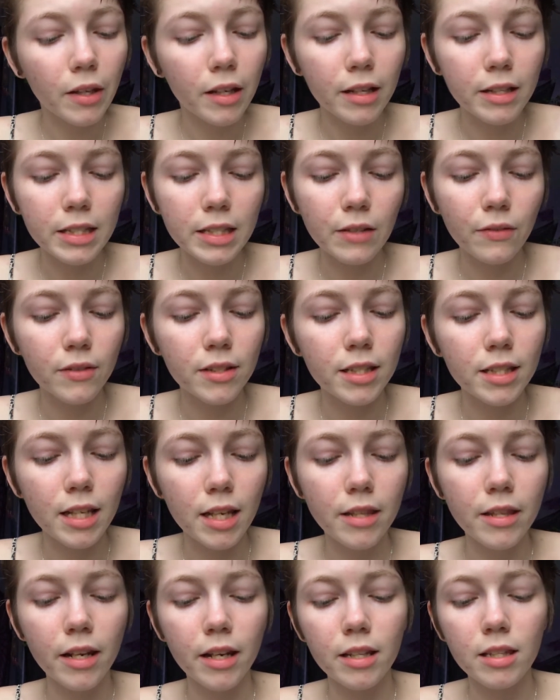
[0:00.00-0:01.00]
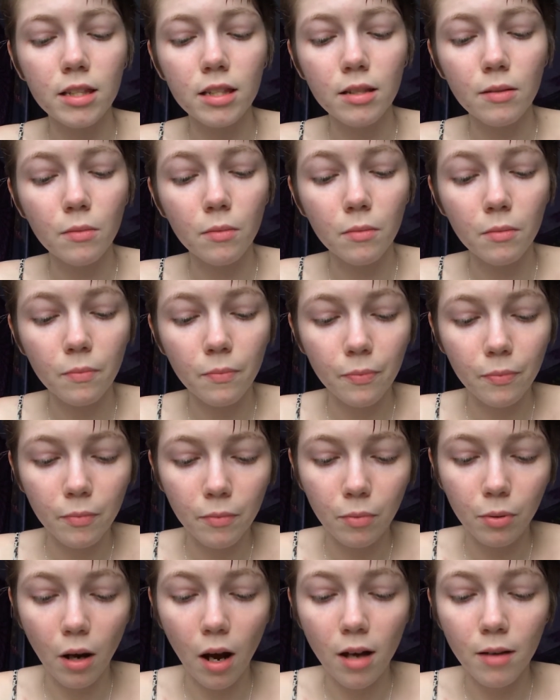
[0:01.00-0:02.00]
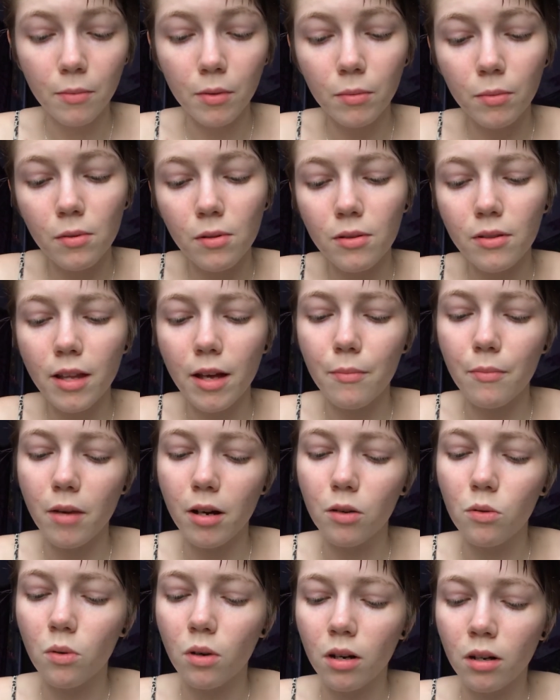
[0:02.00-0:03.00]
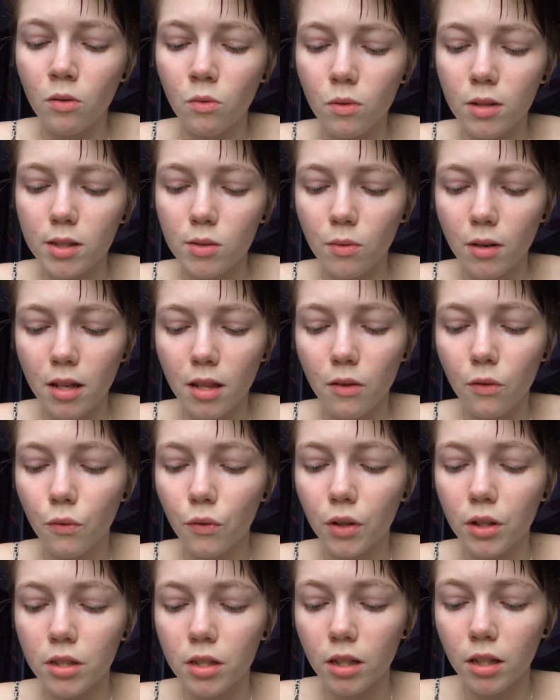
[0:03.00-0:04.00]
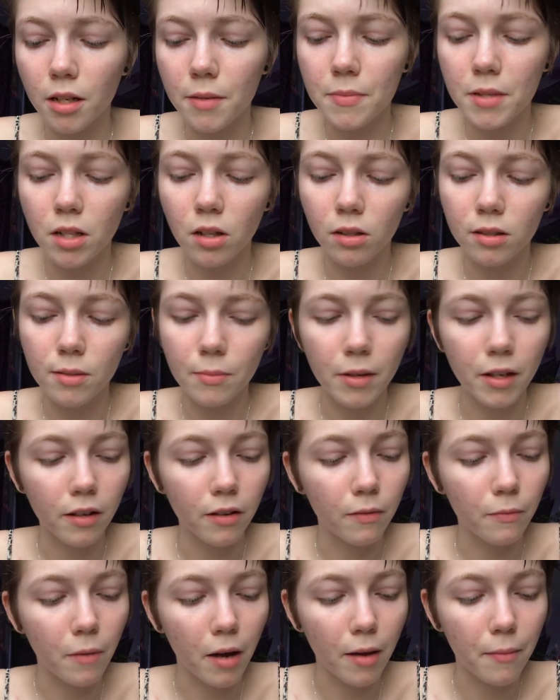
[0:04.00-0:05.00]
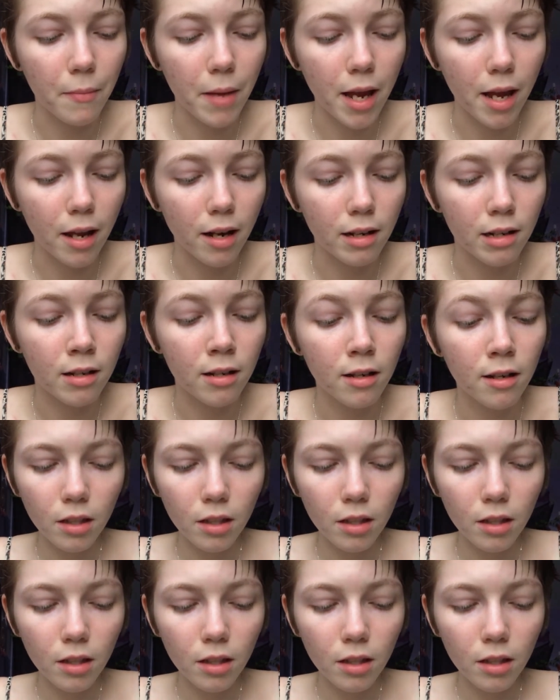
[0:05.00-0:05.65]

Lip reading: It's even said that it's probable that mugwort was one of the first herbs cultivated by man,